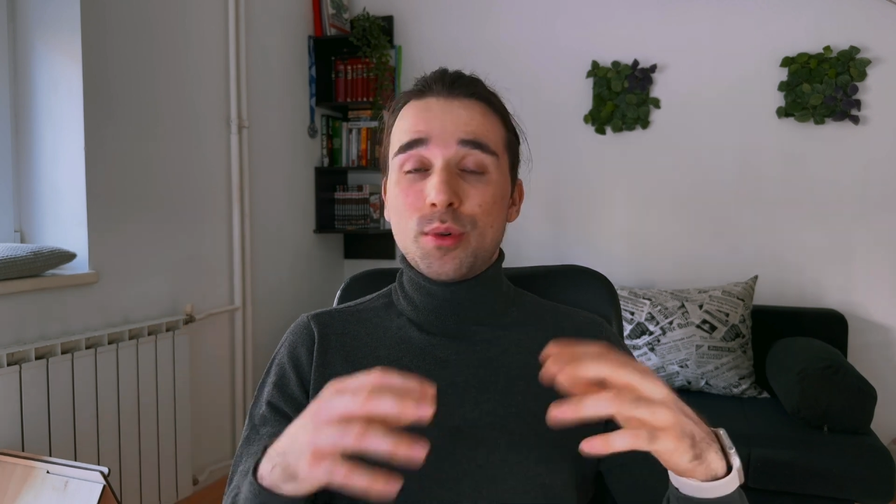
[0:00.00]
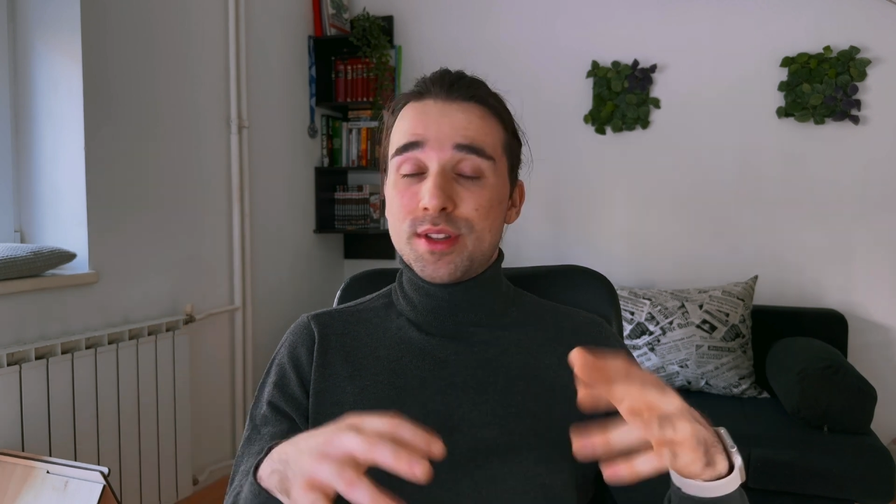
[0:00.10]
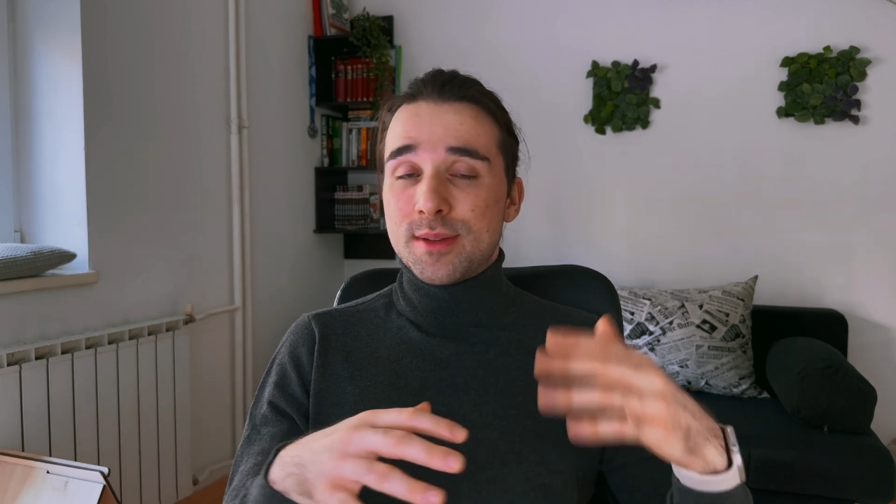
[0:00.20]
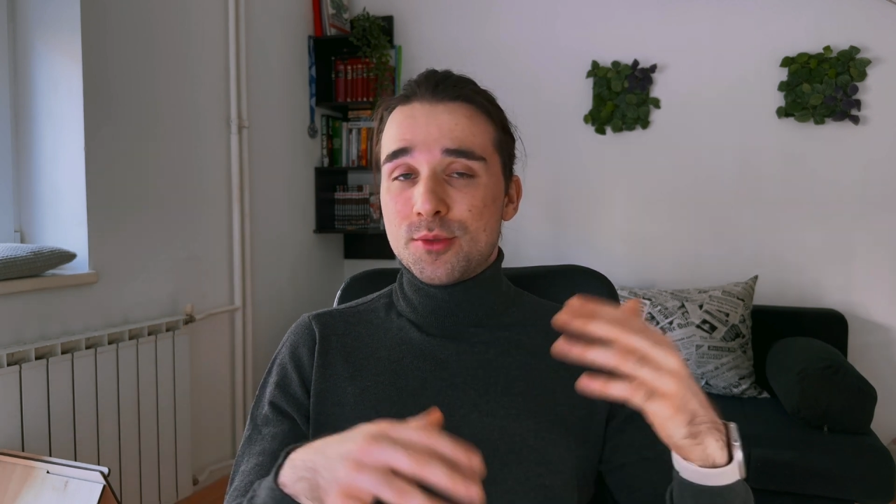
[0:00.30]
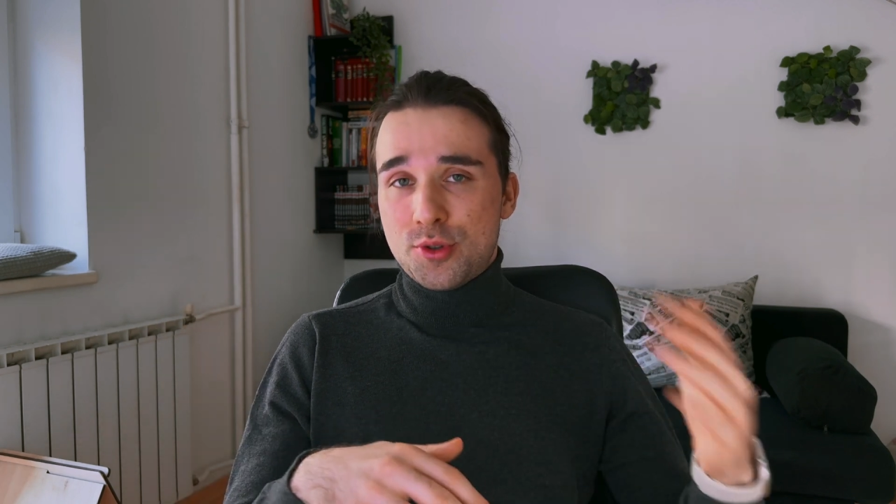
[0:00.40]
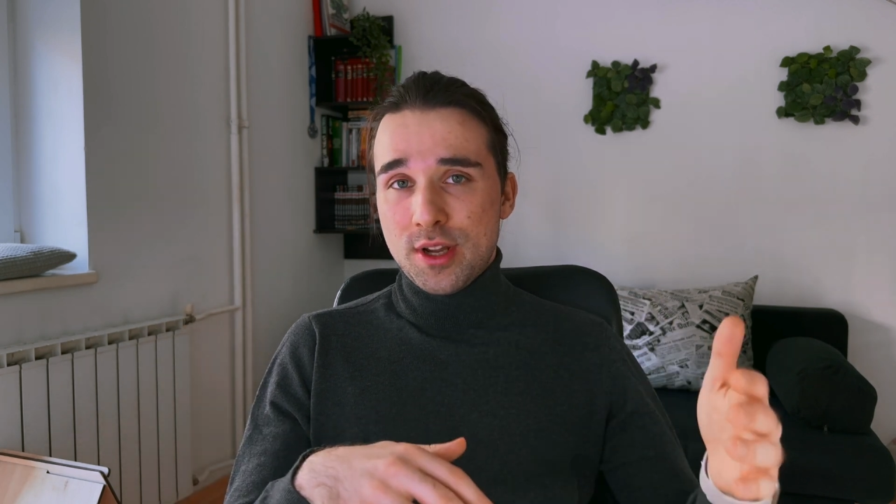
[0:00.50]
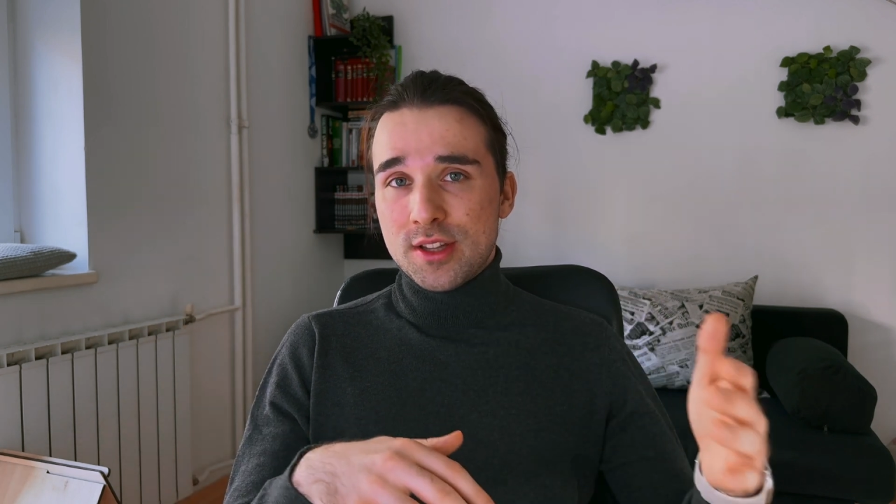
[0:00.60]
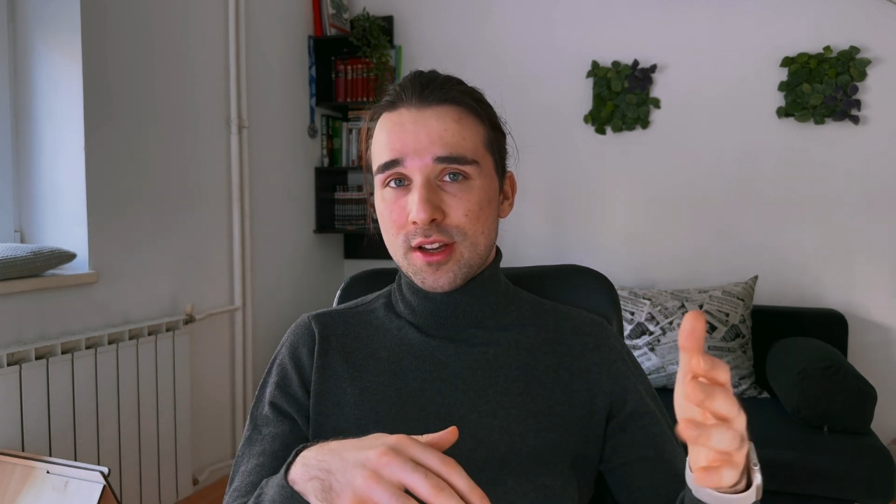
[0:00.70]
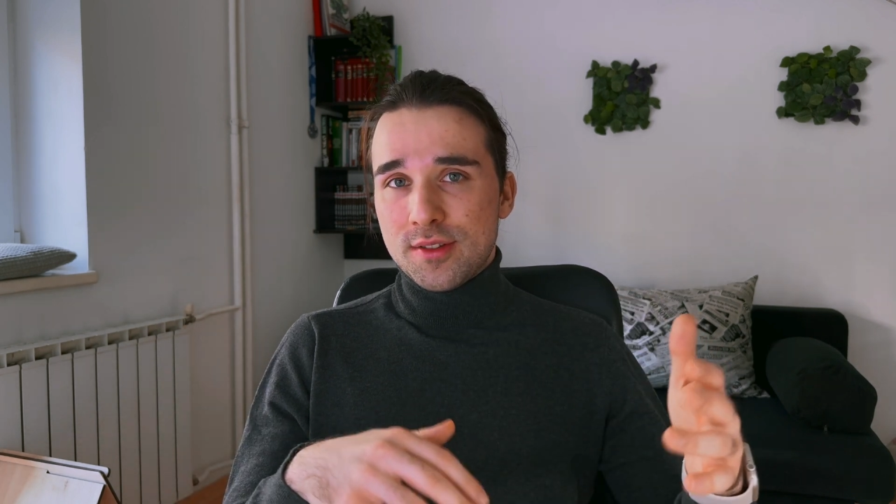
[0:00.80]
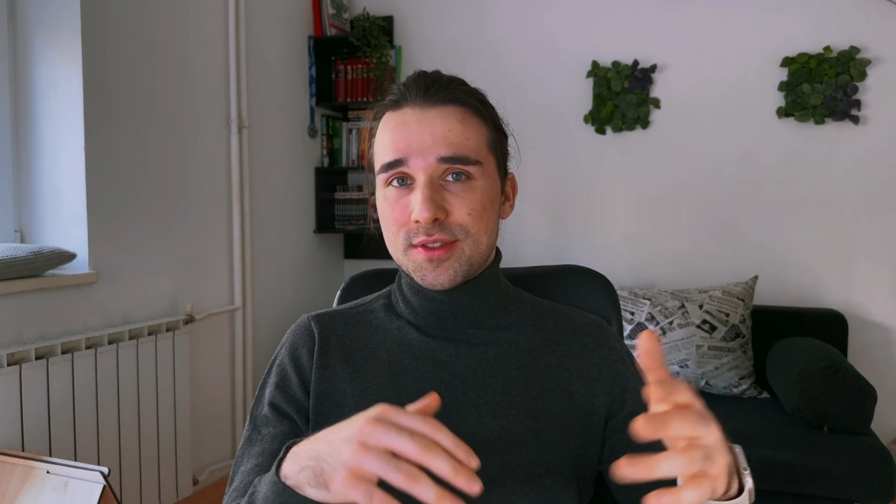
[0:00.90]
with some
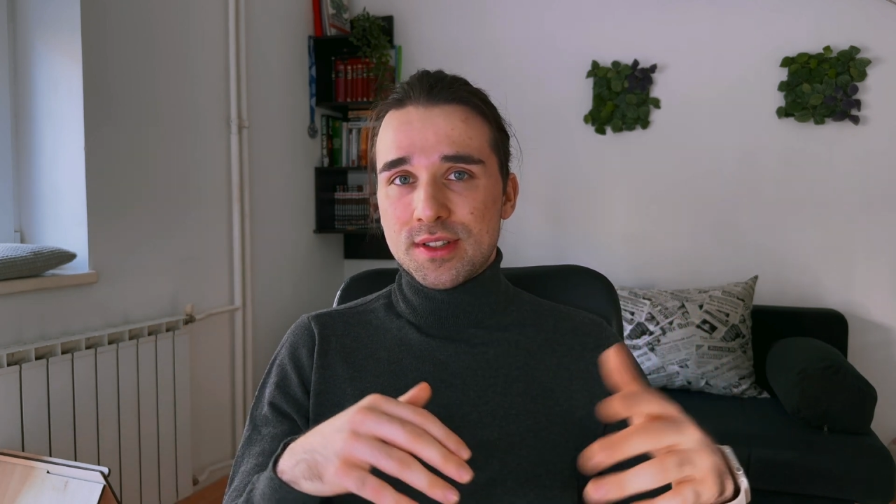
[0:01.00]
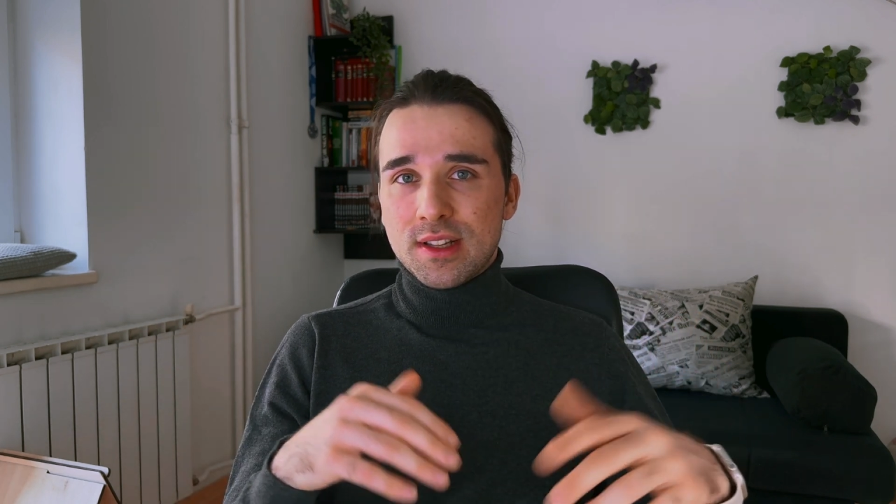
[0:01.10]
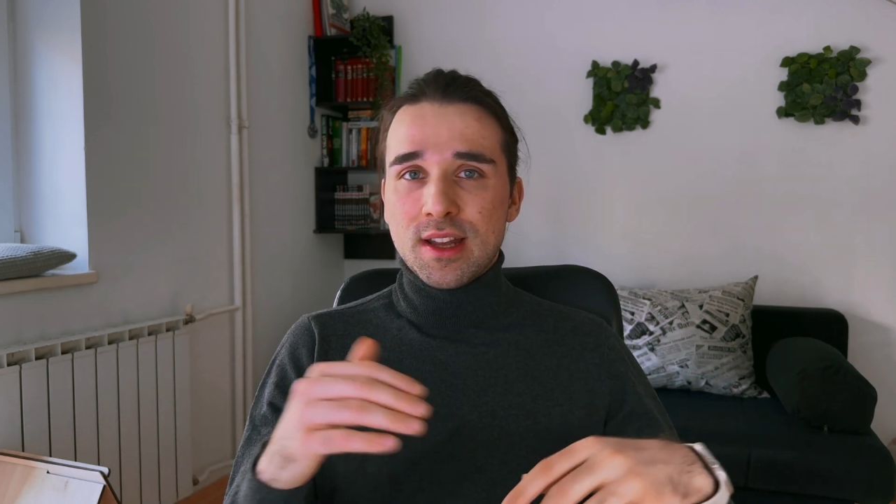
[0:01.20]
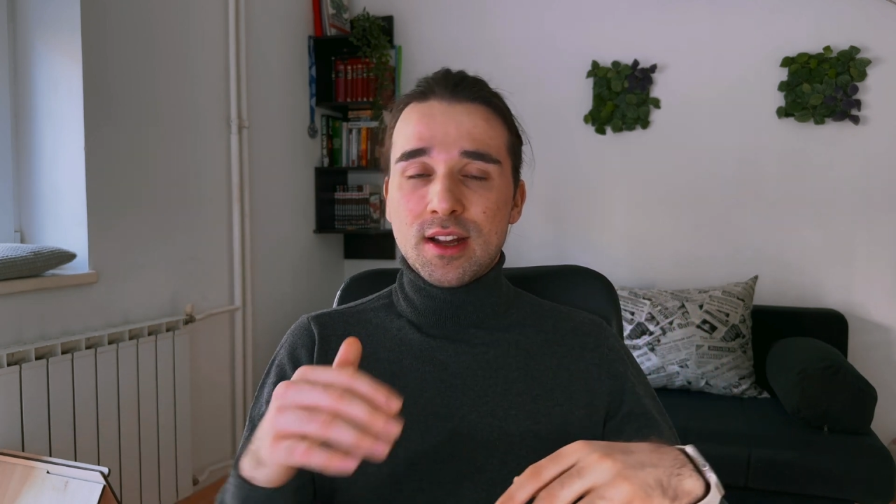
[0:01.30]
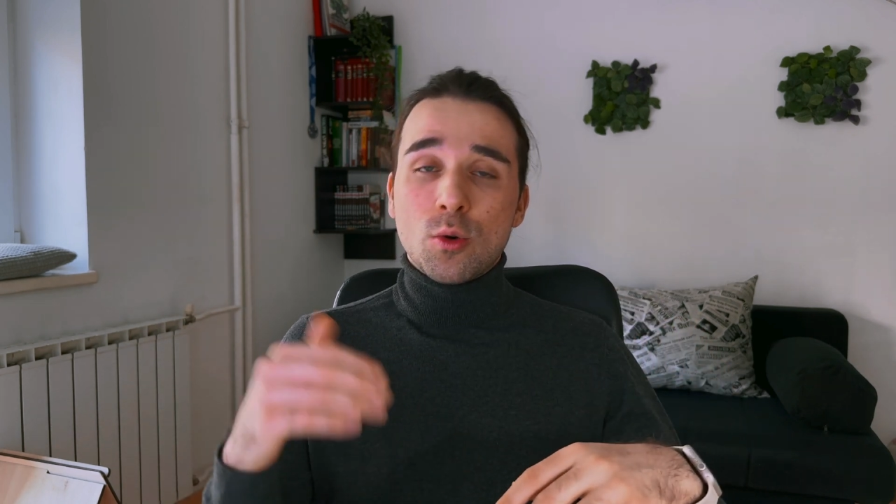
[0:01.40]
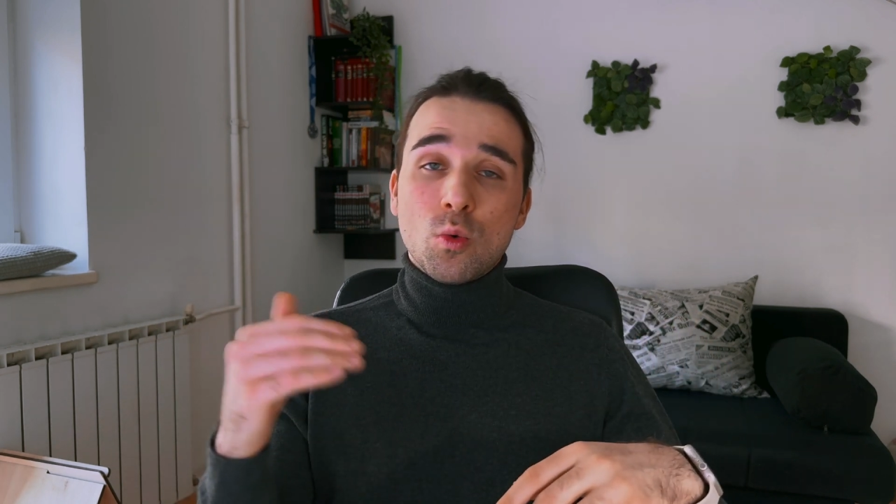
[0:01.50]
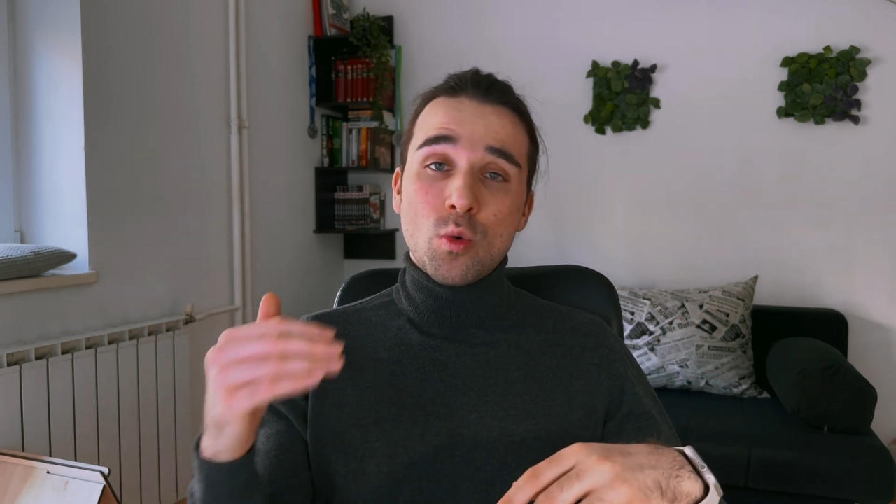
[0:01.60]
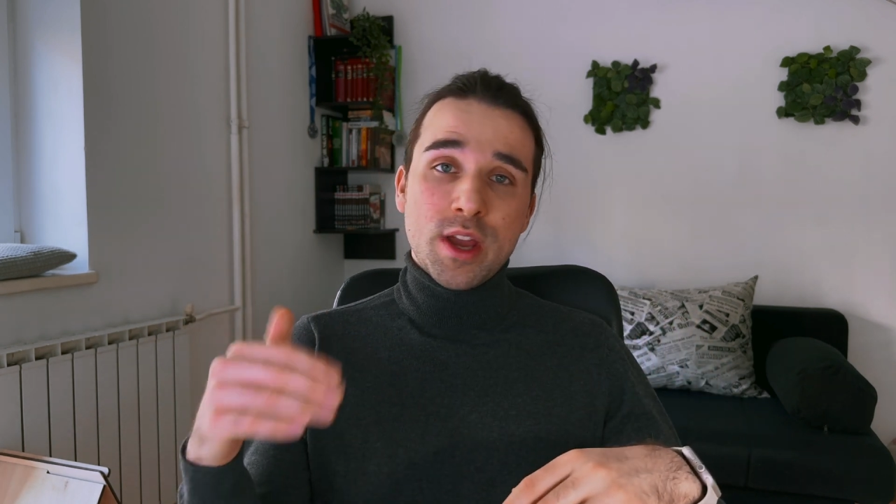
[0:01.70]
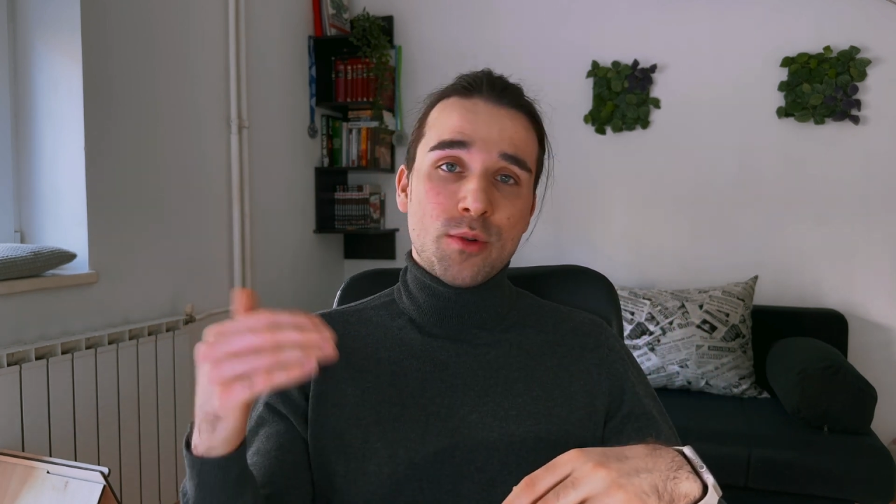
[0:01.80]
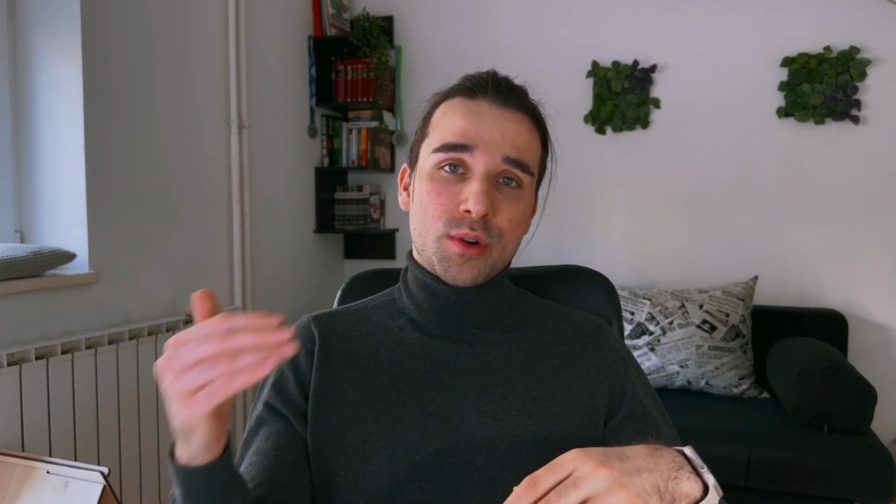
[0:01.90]
trade-offs like a
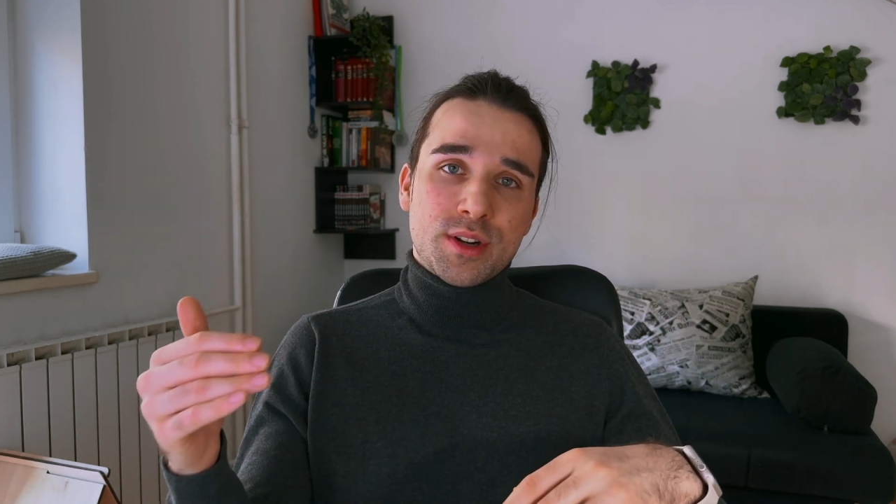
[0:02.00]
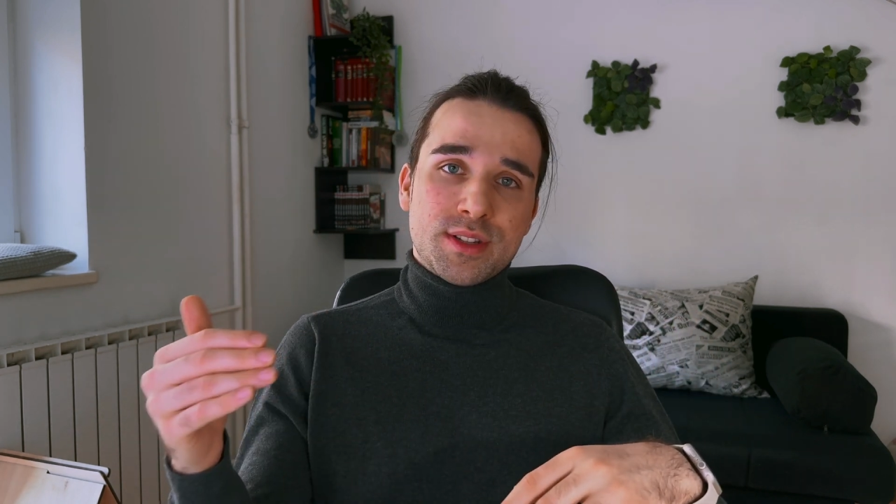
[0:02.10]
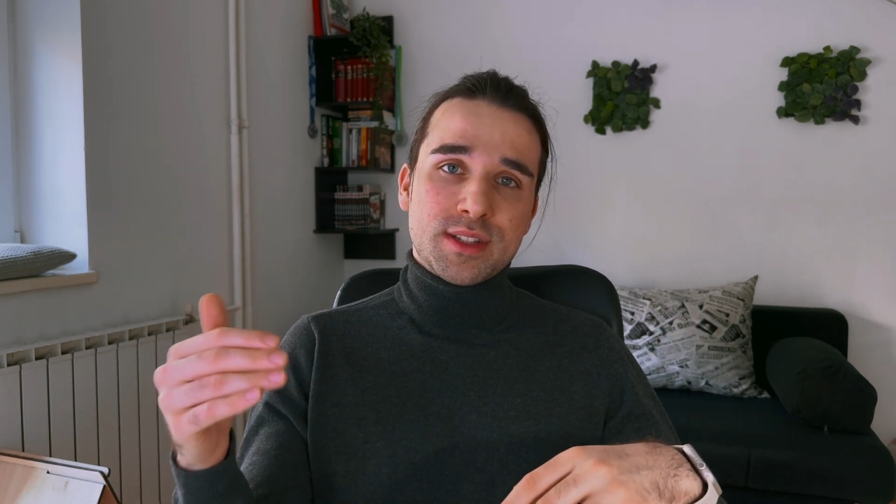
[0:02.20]
way worse